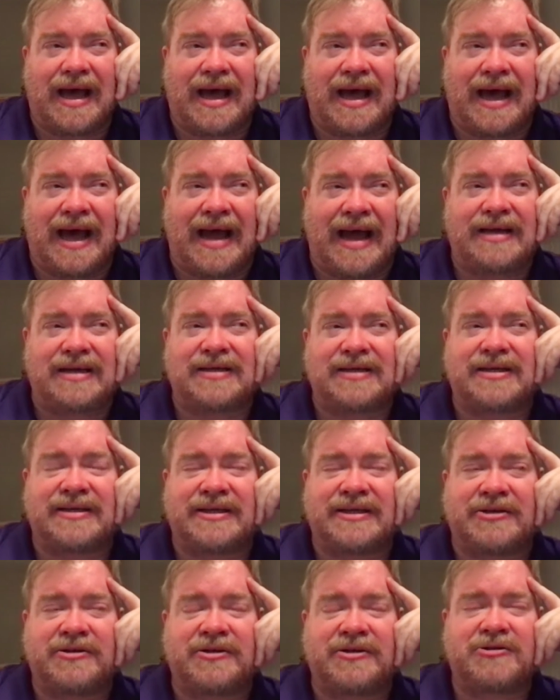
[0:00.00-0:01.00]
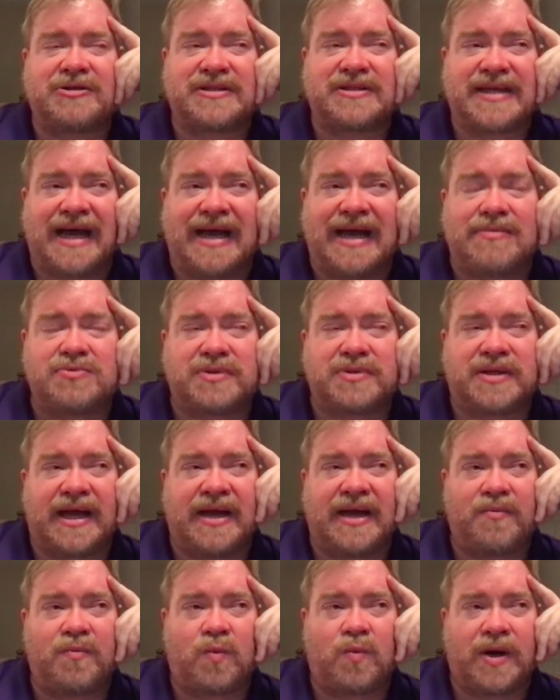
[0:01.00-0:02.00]
there are times when
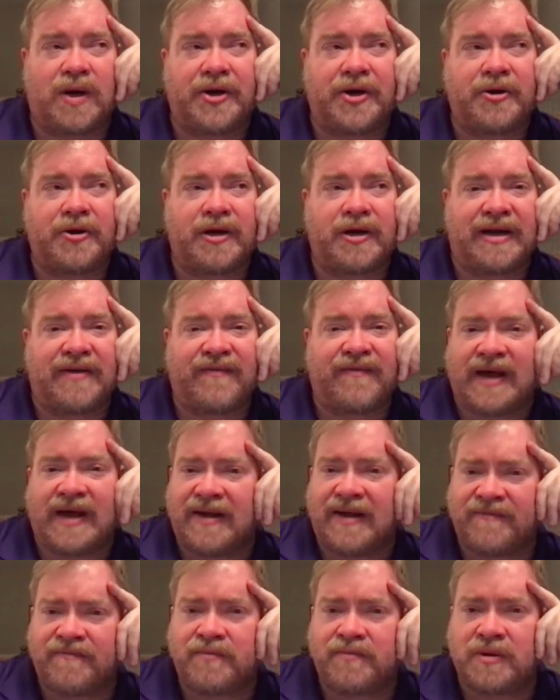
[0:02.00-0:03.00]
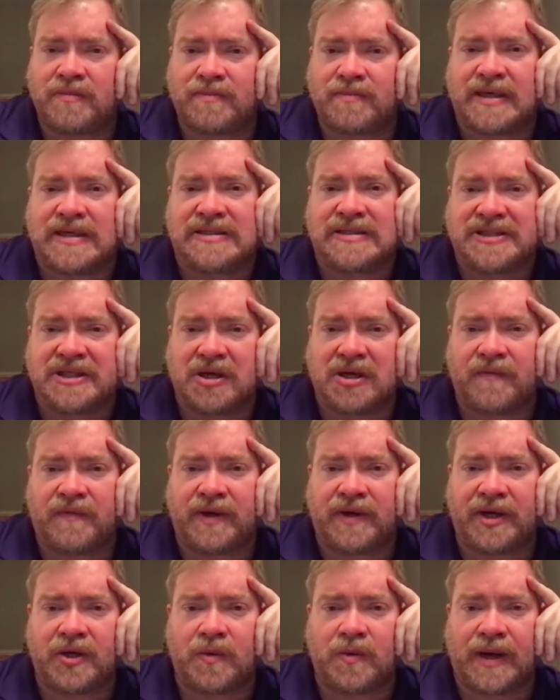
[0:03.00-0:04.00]
I wonder if I put myself
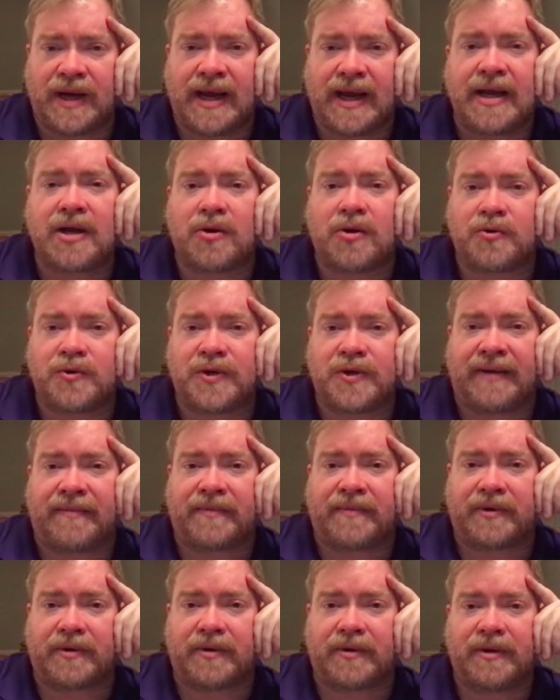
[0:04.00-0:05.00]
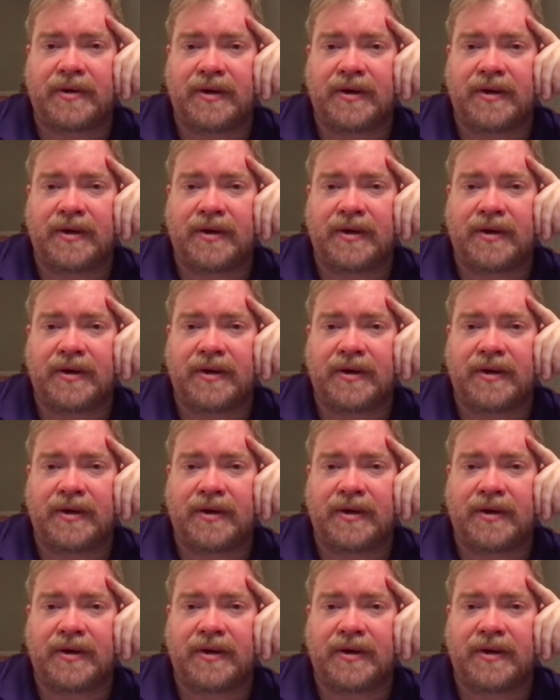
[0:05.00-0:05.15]
into an echo chamber,